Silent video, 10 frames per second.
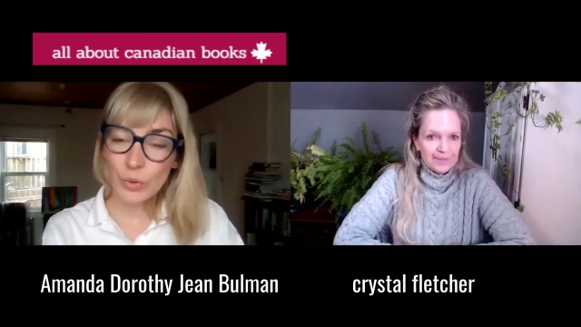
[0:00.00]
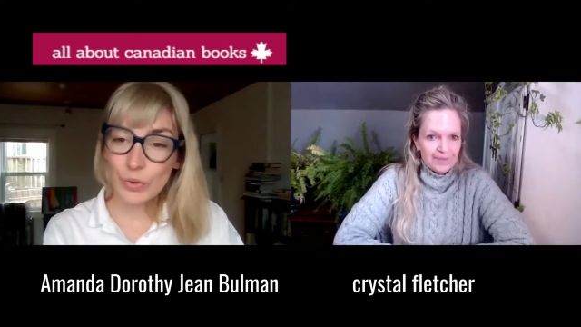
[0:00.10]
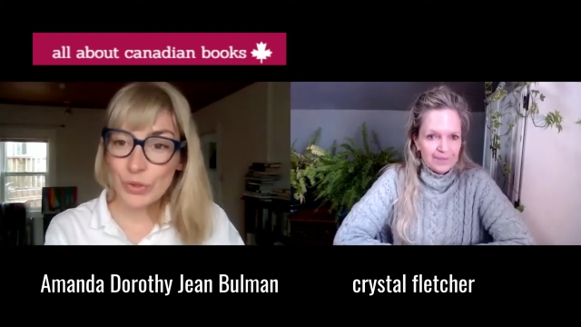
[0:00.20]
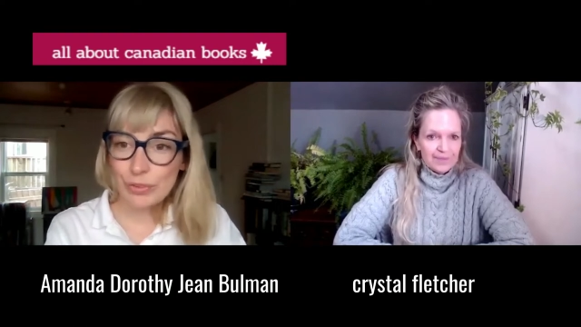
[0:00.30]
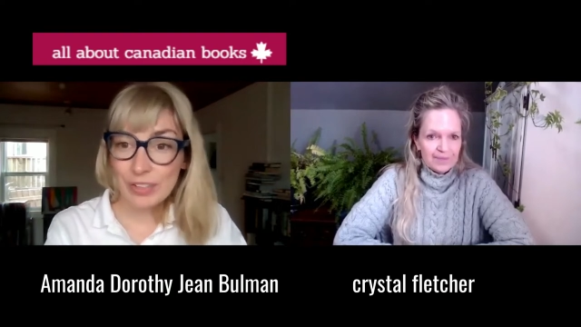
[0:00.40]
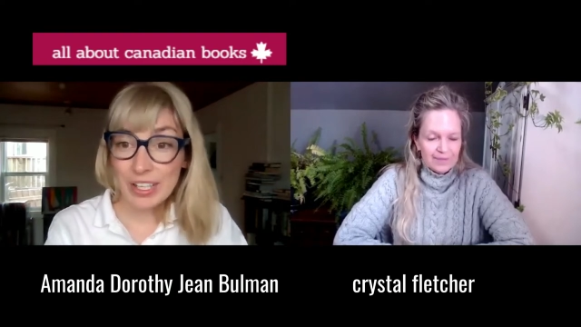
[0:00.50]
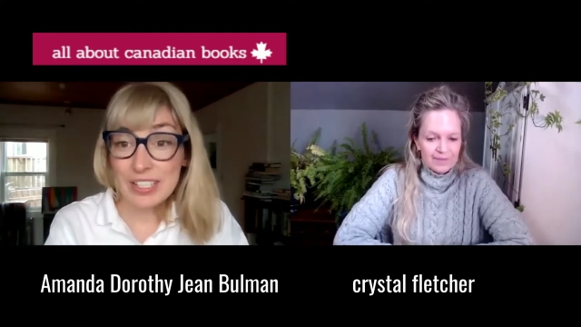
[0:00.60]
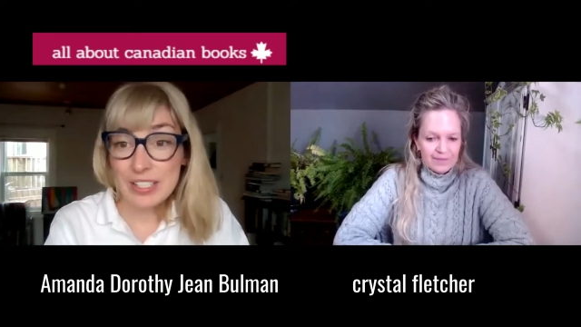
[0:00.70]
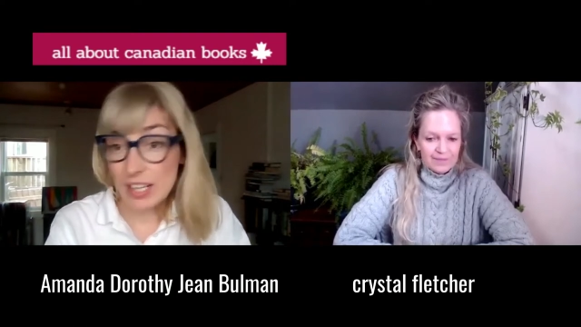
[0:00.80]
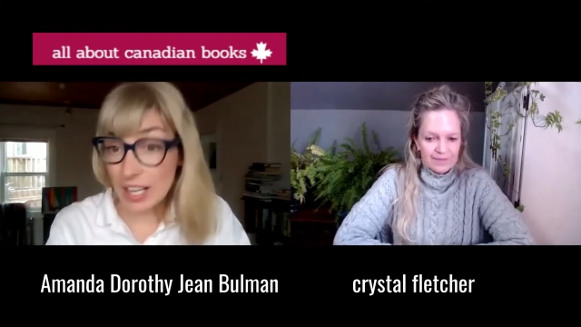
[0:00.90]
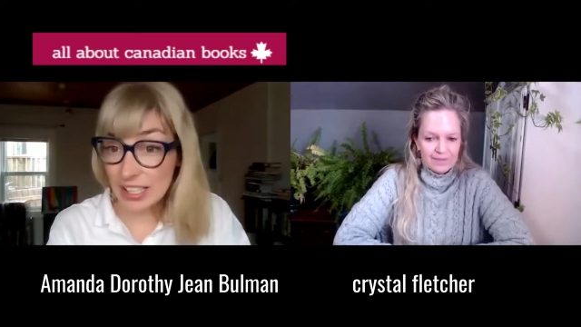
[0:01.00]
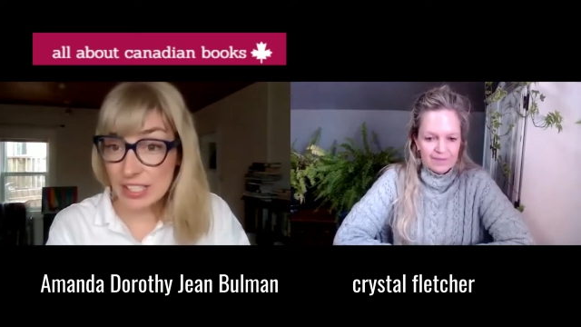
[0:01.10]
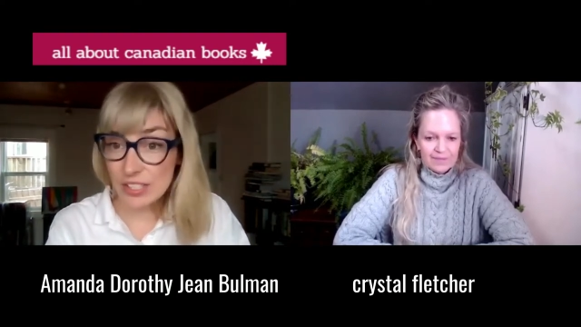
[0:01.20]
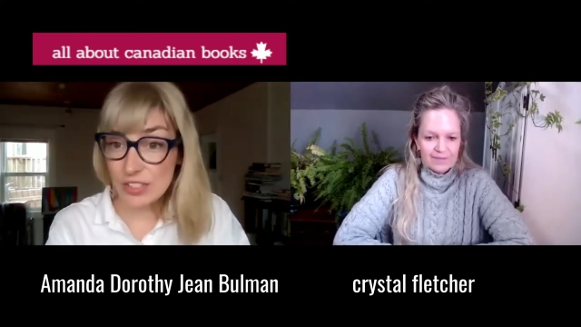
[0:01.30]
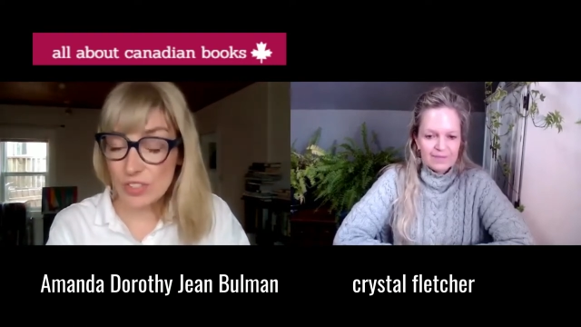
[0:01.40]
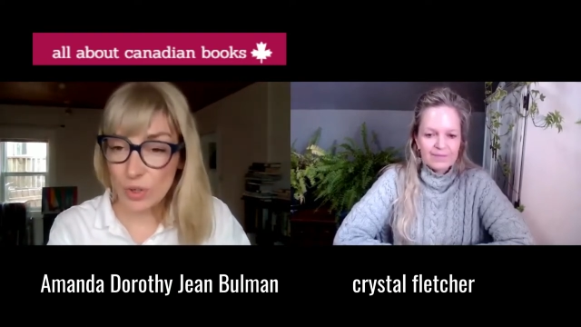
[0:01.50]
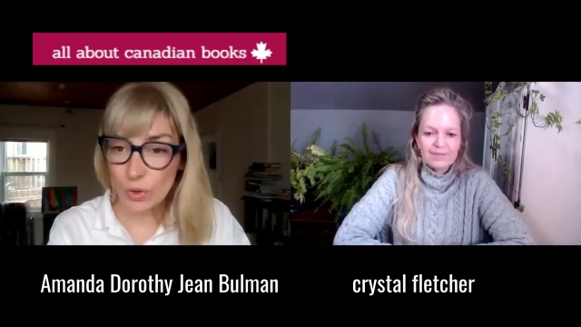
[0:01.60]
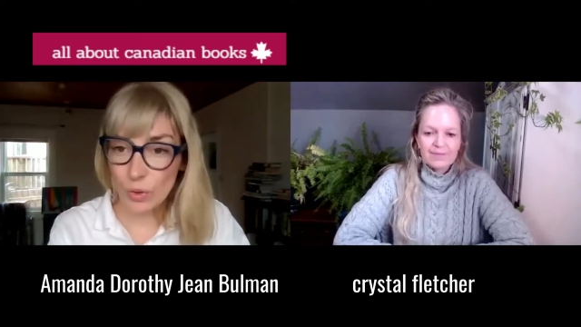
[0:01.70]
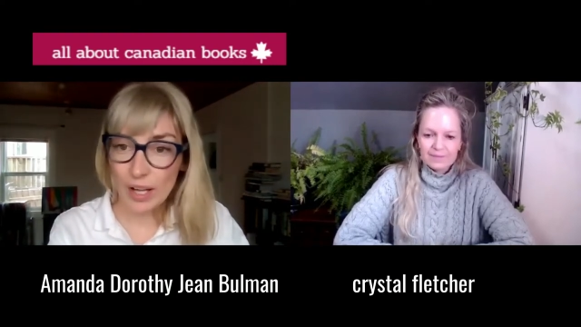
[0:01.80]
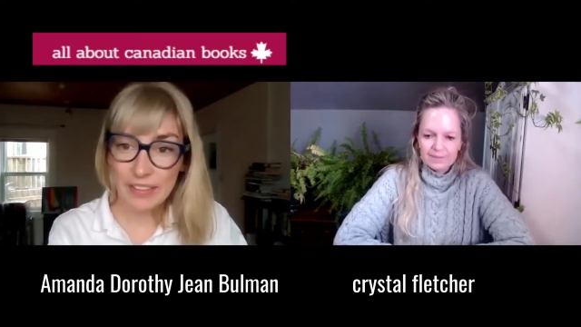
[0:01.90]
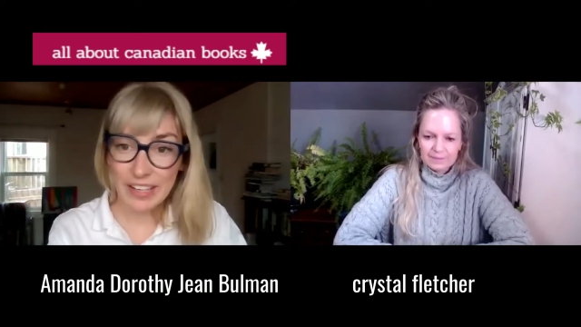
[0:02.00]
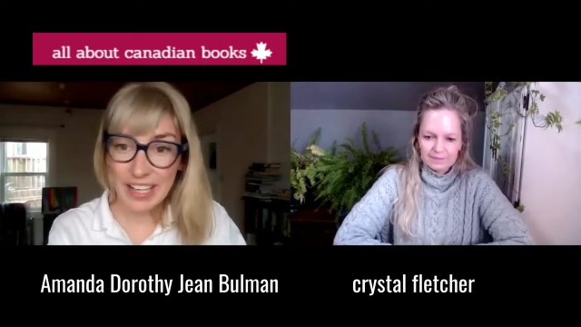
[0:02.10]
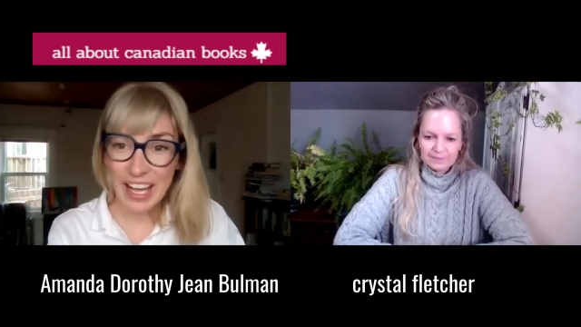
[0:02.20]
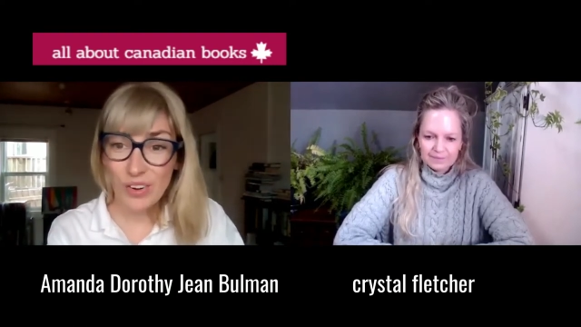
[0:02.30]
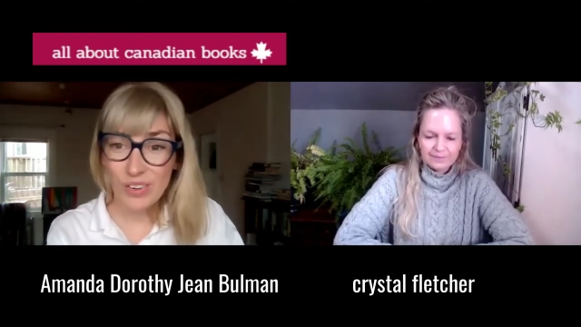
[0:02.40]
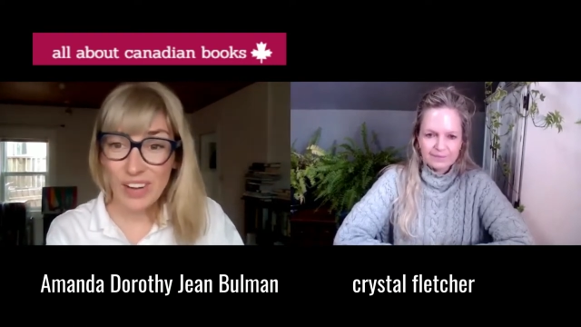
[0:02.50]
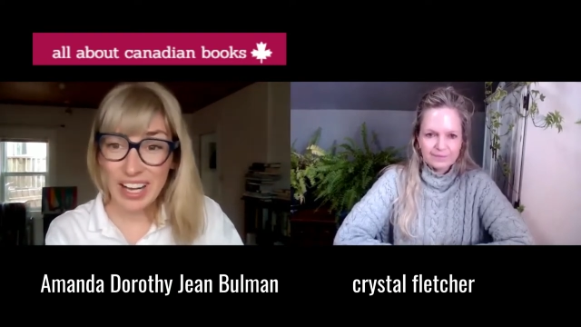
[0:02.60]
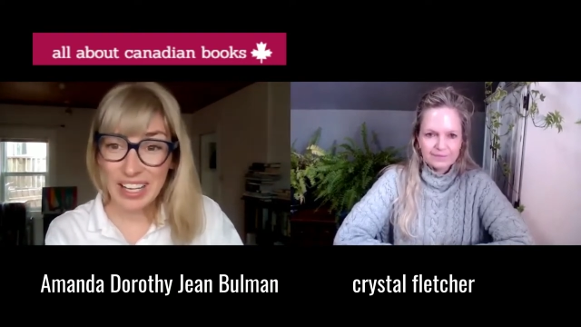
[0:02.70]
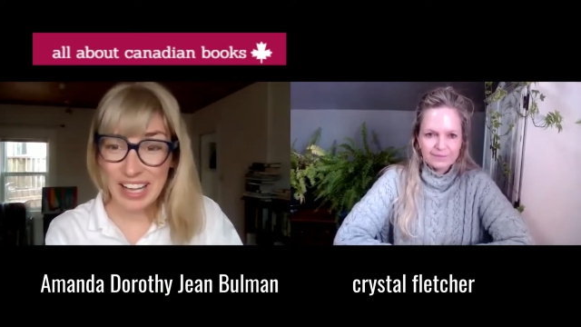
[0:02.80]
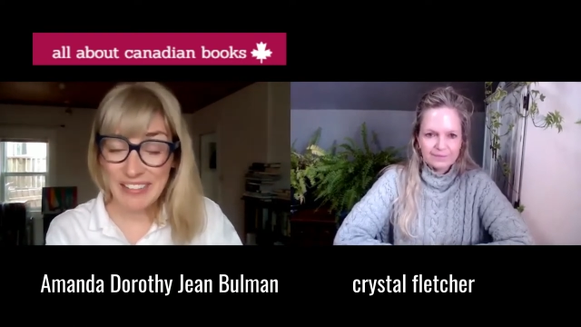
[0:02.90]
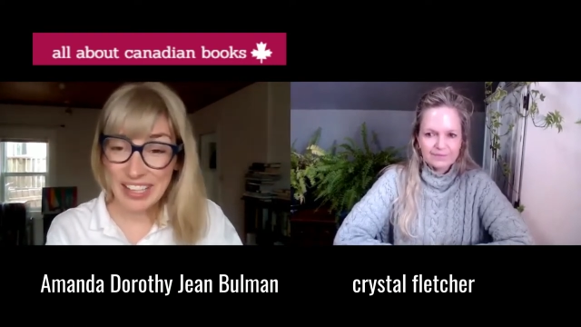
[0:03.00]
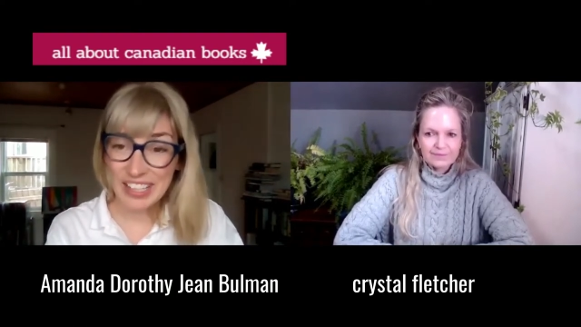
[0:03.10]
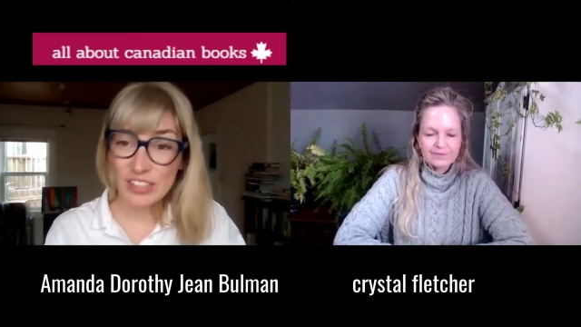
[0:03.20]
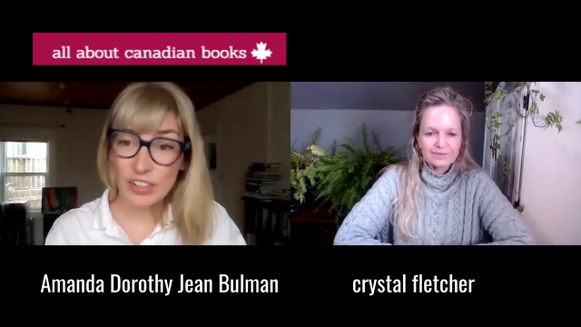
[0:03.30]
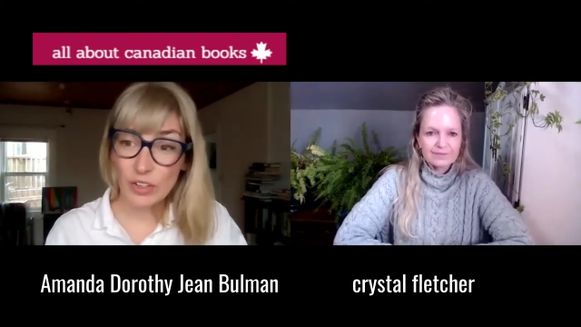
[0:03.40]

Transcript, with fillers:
Speaker 1: Well, Newfoundland is an island, so I think how I think